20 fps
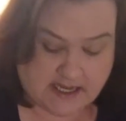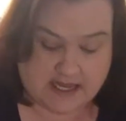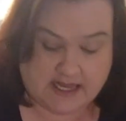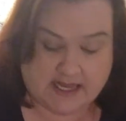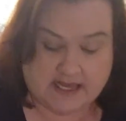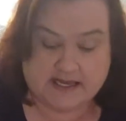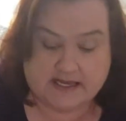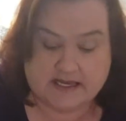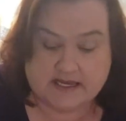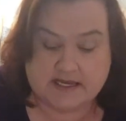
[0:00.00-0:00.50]

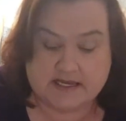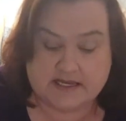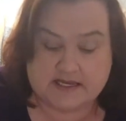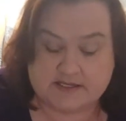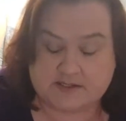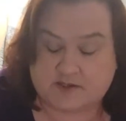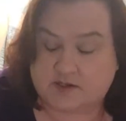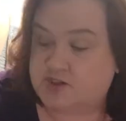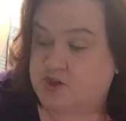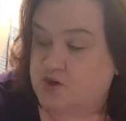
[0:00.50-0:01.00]

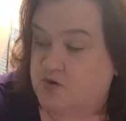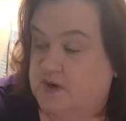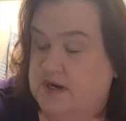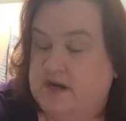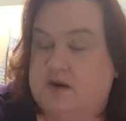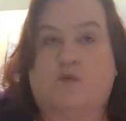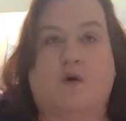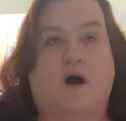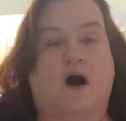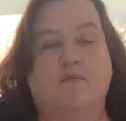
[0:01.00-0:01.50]
is to
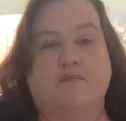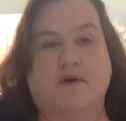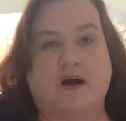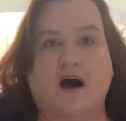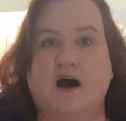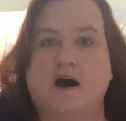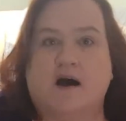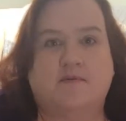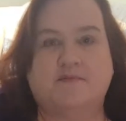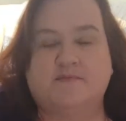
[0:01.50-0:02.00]
read a
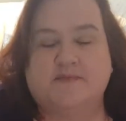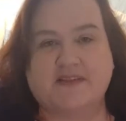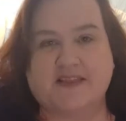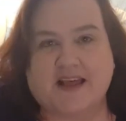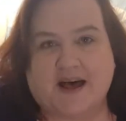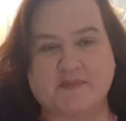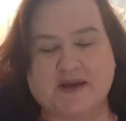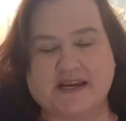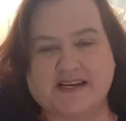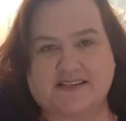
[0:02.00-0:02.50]
rom-com.
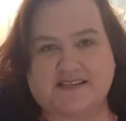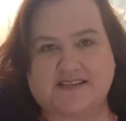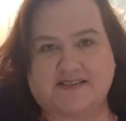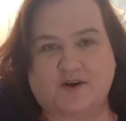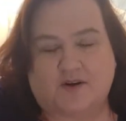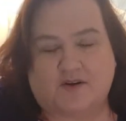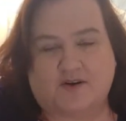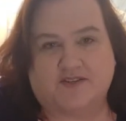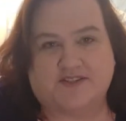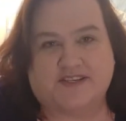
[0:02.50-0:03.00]
That makes
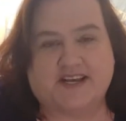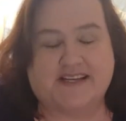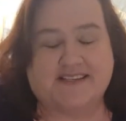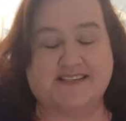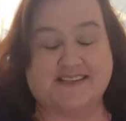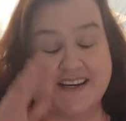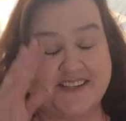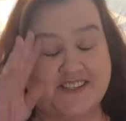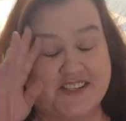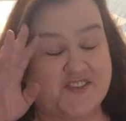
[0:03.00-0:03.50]
total
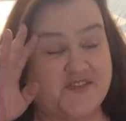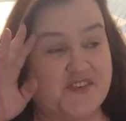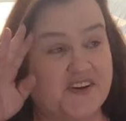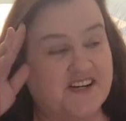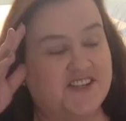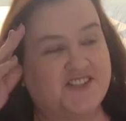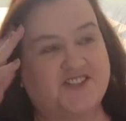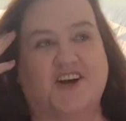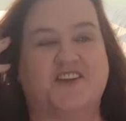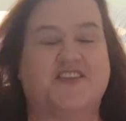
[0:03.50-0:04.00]
sense. I just
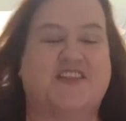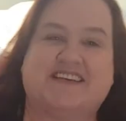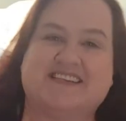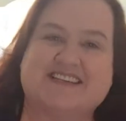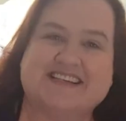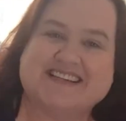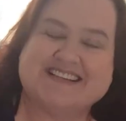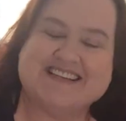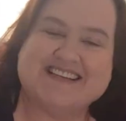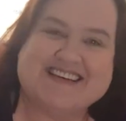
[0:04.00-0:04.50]
finished
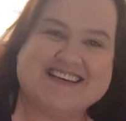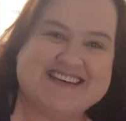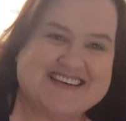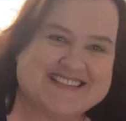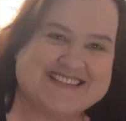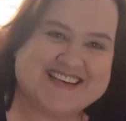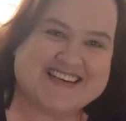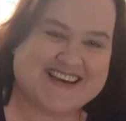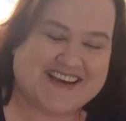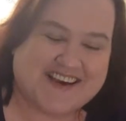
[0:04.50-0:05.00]
Authentically
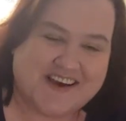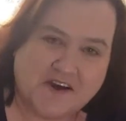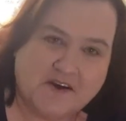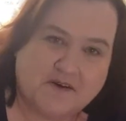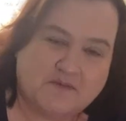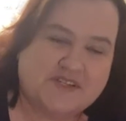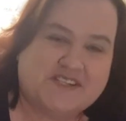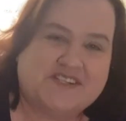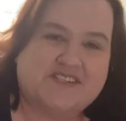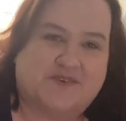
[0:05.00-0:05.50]
Izzy,
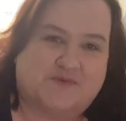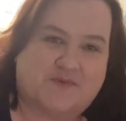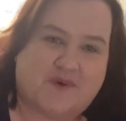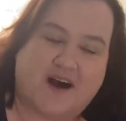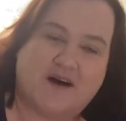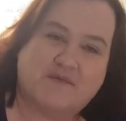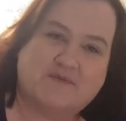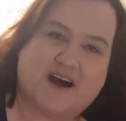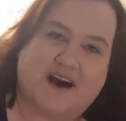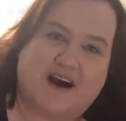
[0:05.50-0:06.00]
which is a
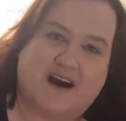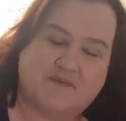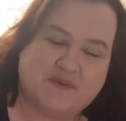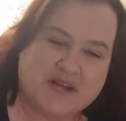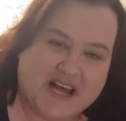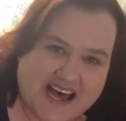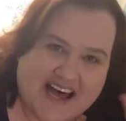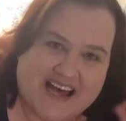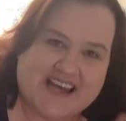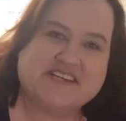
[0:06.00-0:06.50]
rom-com,
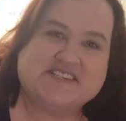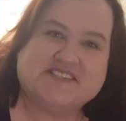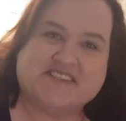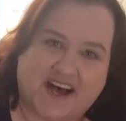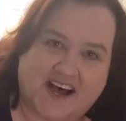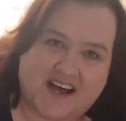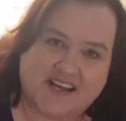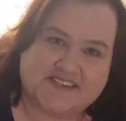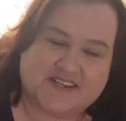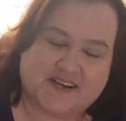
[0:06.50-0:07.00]
and it's
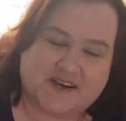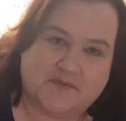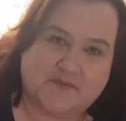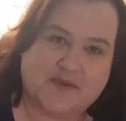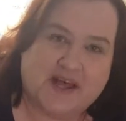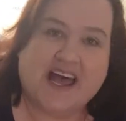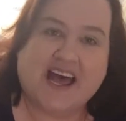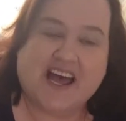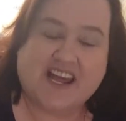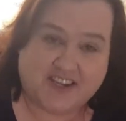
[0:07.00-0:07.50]
awesome,
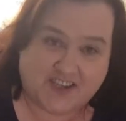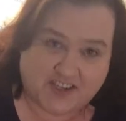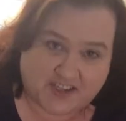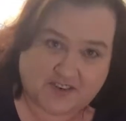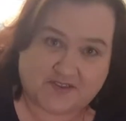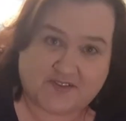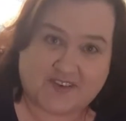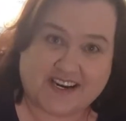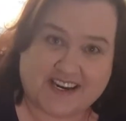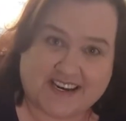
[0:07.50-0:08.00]
and you
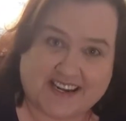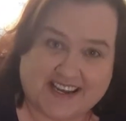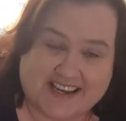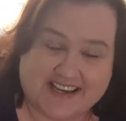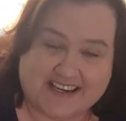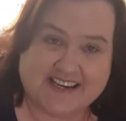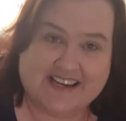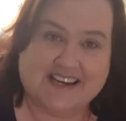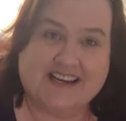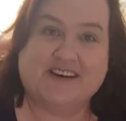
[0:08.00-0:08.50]
should read
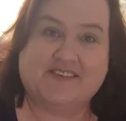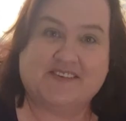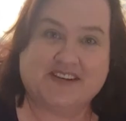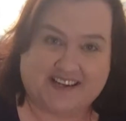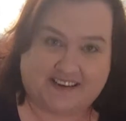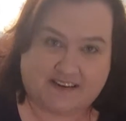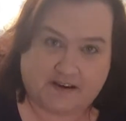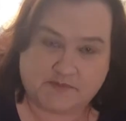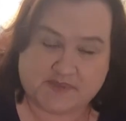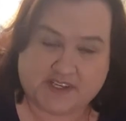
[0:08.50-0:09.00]
it when
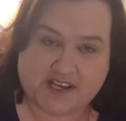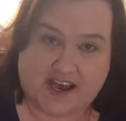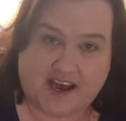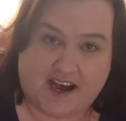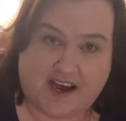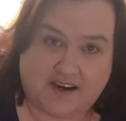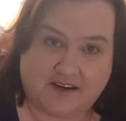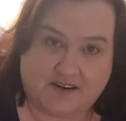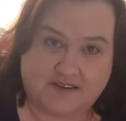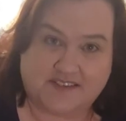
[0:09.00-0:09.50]
it comes
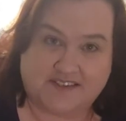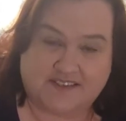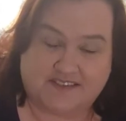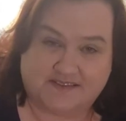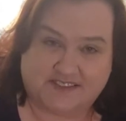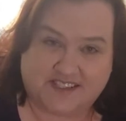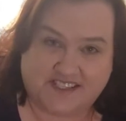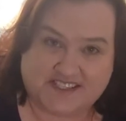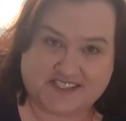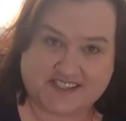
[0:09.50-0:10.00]
out.
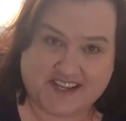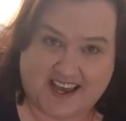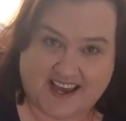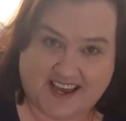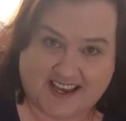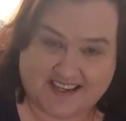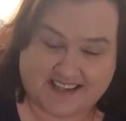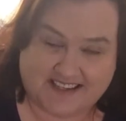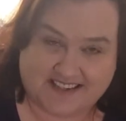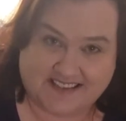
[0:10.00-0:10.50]
Just
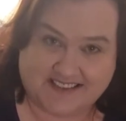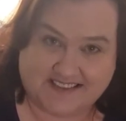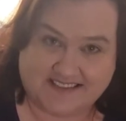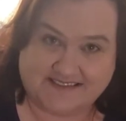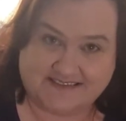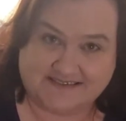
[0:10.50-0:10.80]
saying.